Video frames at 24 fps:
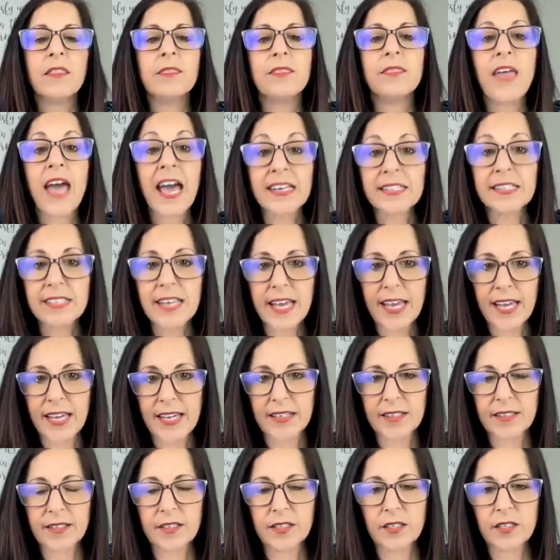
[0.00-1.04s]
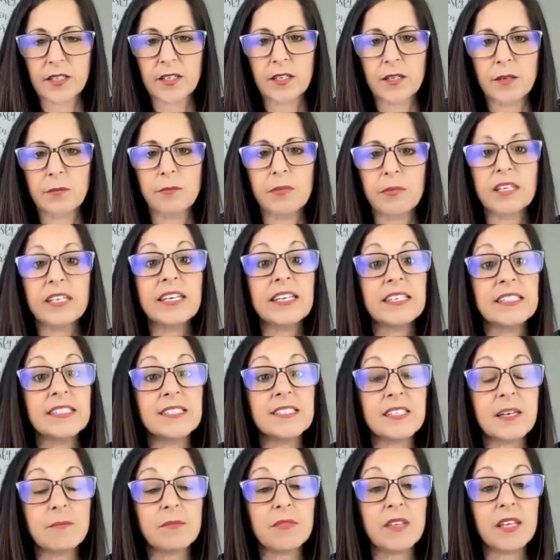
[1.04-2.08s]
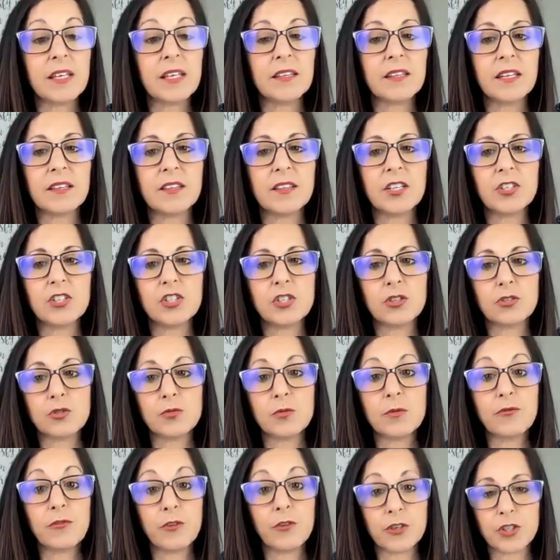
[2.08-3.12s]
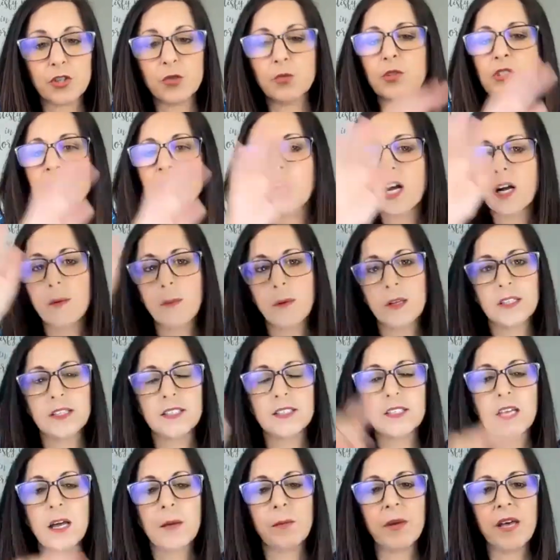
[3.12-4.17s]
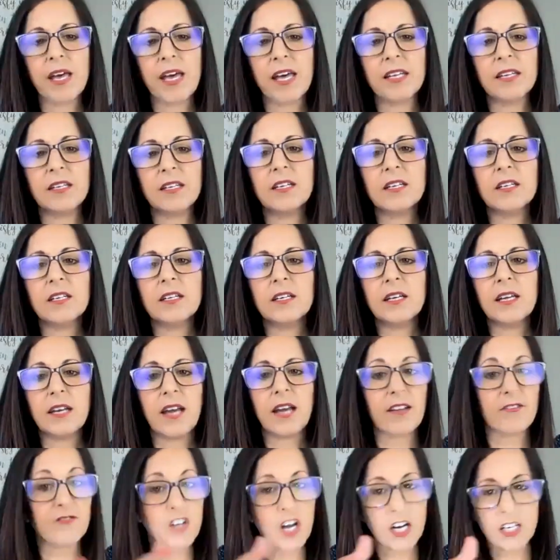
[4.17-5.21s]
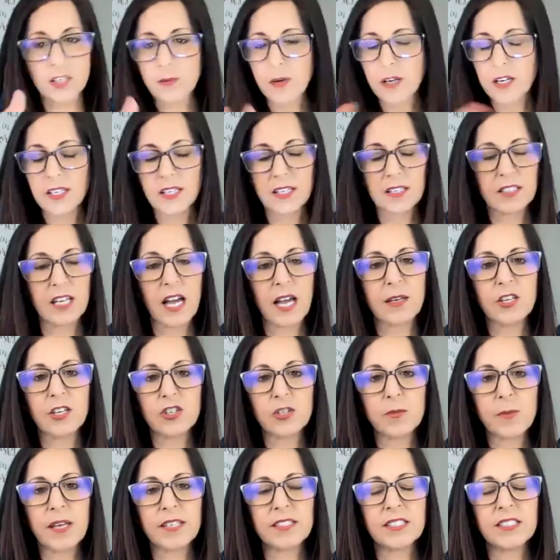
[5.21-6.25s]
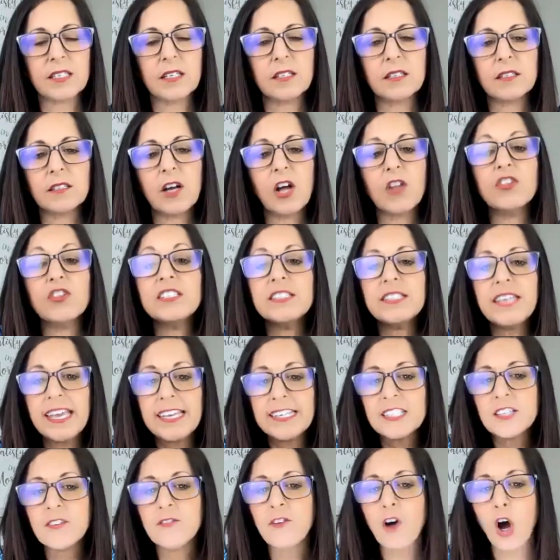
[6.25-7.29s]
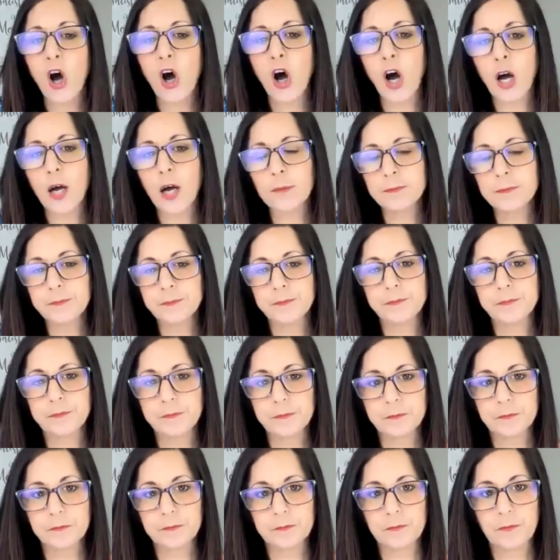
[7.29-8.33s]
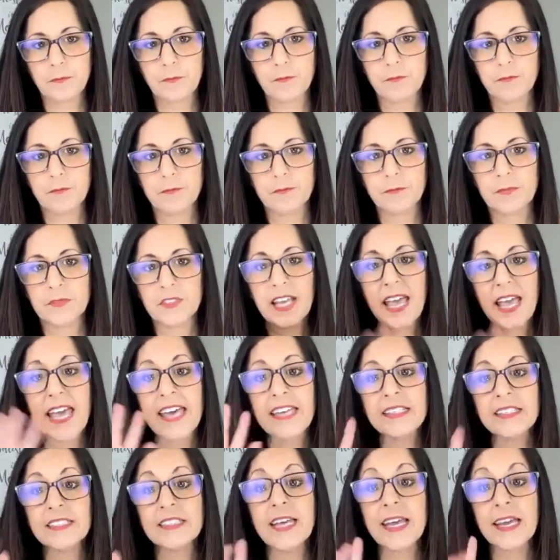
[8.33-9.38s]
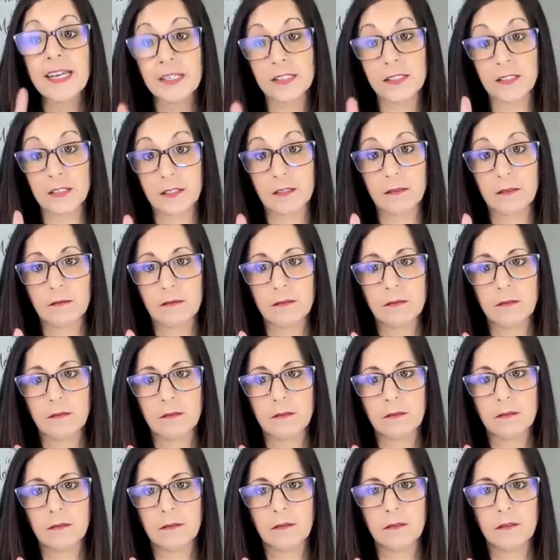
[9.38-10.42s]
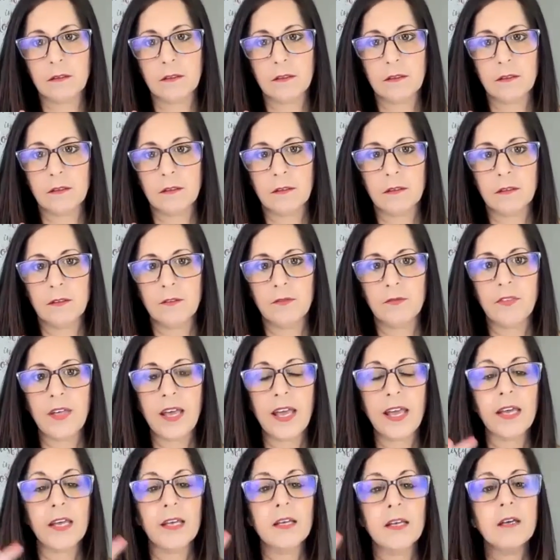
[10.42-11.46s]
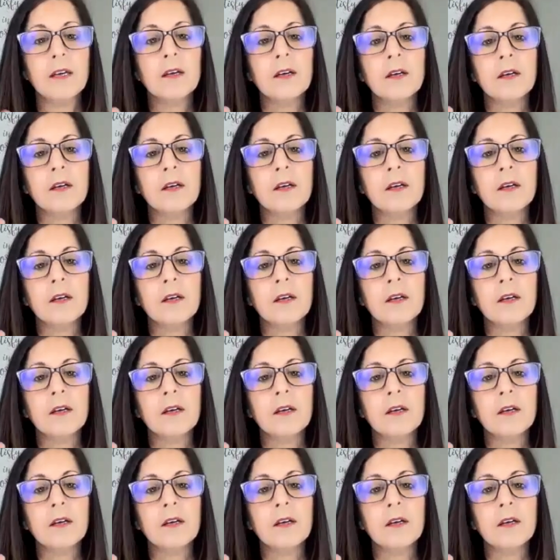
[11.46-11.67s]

That day begins something that the Jews refer to. We'll talk about this up ahead and I've talked about it in time, years past, called the Days of Awe. 10 days. They,